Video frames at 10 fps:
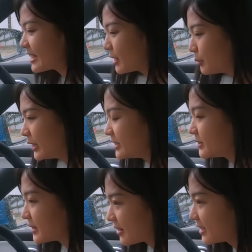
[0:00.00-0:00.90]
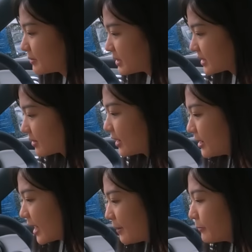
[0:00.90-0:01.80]
our way to Arah Damansara,
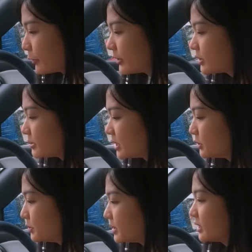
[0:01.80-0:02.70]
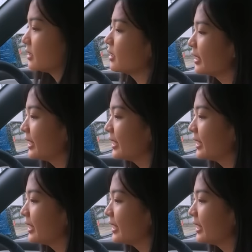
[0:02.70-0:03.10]
and I'm going to be using